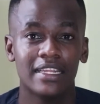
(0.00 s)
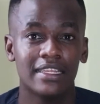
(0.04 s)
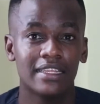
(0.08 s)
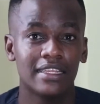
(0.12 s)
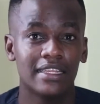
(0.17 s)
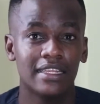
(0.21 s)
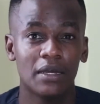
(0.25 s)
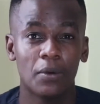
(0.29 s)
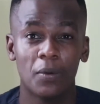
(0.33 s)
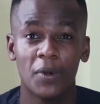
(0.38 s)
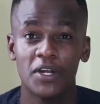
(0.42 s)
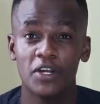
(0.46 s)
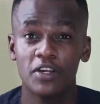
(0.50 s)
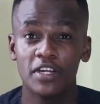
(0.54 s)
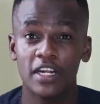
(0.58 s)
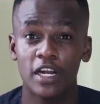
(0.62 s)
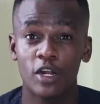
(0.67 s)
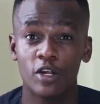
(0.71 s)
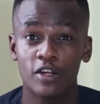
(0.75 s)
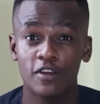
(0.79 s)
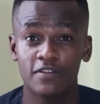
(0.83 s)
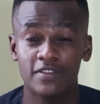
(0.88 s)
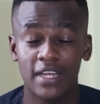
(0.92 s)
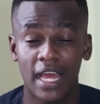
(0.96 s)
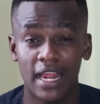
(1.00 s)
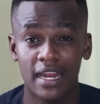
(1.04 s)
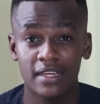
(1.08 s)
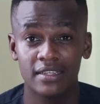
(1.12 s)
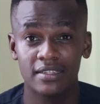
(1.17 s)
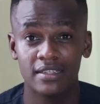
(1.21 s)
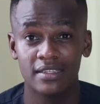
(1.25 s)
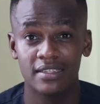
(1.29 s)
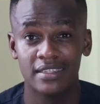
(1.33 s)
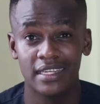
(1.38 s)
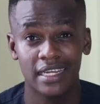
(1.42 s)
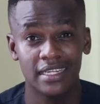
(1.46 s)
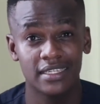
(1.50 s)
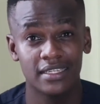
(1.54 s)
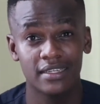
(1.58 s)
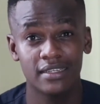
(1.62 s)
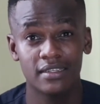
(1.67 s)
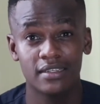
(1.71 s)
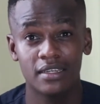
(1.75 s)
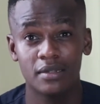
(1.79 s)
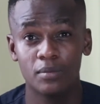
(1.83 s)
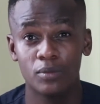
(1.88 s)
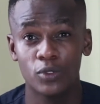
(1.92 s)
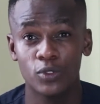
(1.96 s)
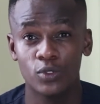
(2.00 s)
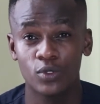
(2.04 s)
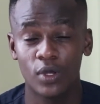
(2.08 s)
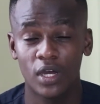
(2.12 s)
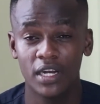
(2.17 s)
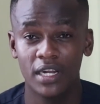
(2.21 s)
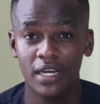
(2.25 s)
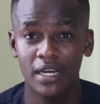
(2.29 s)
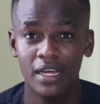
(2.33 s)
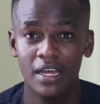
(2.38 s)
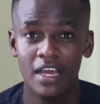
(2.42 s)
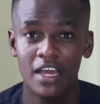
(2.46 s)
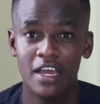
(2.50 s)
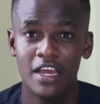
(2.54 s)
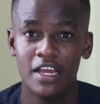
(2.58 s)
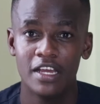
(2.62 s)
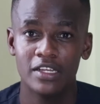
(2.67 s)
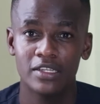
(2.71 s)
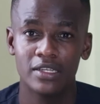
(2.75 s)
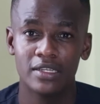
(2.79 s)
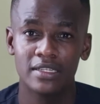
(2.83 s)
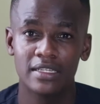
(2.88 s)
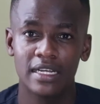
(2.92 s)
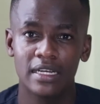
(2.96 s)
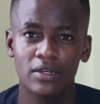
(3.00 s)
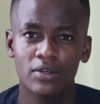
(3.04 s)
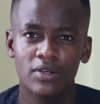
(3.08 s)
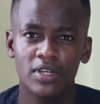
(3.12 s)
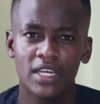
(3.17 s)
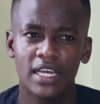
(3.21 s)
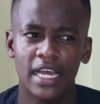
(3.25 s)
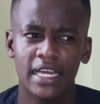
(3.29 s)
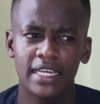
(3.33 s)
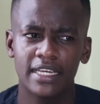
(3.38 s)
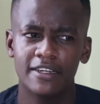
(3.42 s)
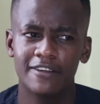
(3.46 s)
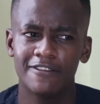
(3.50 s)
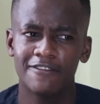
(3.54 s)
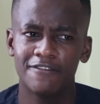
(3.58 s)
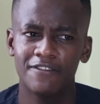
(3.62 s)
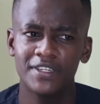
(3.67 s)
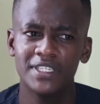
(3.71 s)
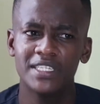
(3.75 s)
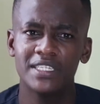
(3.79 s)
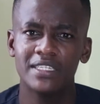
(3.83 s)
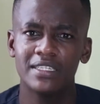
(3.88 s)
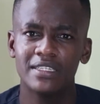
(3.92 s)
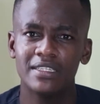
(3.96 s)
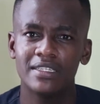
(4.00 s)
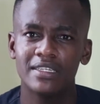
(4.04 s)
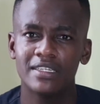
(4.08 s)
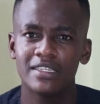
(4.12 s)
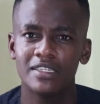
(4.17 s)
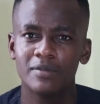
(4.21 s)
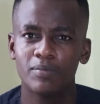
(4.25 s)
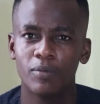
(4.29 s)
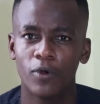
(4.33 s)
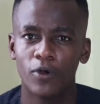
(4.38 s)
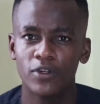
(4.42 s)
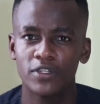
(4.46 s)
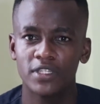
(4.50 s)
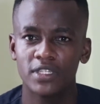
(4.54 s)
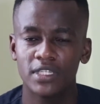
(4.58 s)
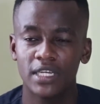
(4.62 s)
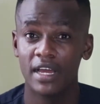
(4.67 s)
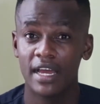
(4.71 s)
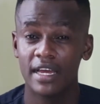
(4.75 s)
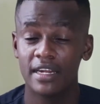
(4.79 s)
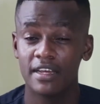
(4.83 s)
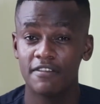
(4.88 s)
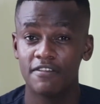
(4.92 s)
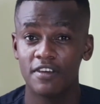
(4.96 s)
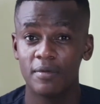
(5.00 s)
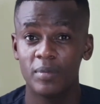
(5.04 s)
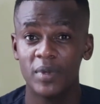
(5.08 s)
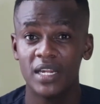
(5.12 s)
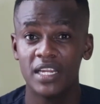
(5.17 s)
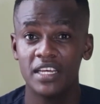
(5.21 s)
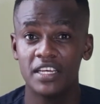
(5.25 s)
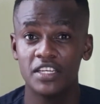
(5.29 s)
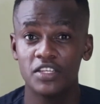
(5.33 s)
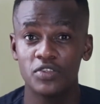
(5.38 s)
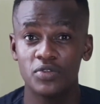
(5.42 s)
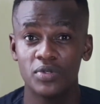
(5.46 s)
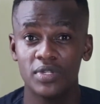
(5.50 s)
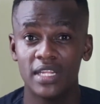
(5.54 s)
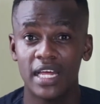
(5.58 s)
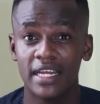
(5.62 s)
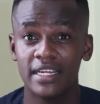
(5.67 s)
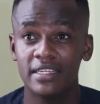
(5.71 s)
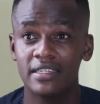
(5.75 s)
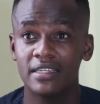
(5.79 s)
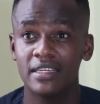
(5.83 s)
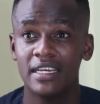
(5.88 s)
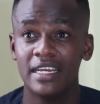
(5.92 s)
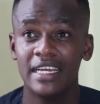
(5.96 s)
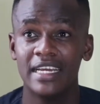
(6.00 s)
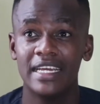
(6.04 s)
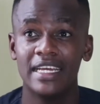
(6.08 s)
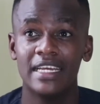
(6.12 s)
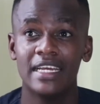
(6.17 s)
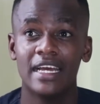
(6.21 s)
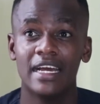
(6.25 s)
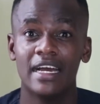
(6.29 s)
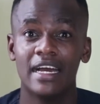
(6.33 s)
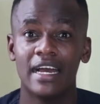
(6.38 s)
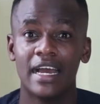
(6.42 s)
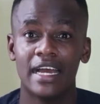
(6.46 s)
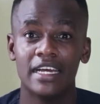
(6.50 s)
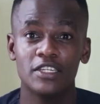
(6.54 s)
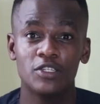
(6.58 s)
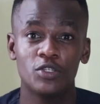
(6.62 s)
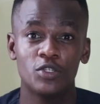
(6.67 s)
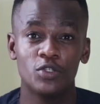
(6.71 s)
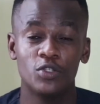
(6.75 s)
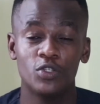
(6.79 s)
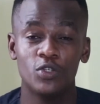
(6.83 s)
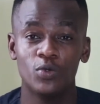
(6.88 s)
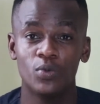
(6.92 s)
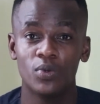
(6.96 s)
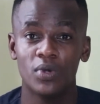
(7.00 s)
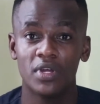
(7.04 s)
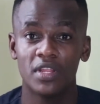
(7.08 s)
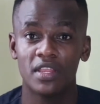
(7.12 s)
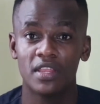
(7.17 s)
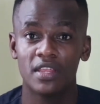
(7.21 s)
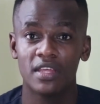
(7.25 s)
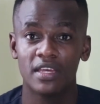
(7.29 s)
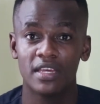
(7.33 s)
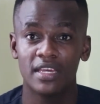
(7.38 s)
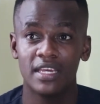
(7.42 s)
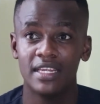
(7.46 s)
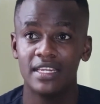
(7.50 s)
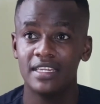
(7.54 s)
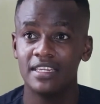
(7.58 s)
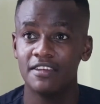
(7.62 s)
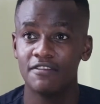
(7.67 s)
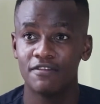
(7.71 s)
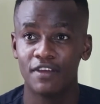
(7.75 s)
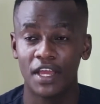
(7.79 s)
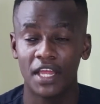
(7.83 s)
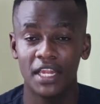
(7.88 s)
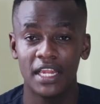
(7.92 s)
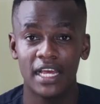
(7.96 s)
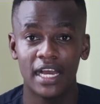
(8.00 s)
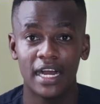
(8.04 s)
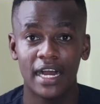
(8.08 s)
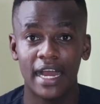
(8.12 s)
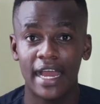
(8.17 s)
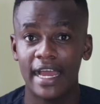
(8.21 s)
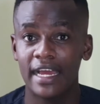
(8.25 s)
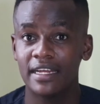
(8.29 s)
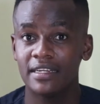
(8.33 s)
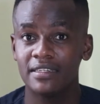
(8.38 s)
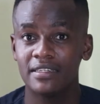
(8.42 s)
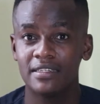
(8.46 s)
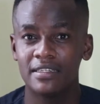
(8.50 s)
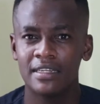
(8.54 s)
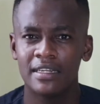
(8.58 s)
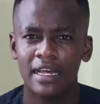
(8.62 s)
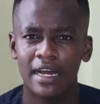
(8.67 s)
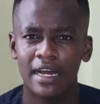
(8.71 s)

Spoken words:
there were not a lot of dialysis centers in Botswana. I was like, okay, I can fit in this spot. I had a family history that had to do with kidney failure, and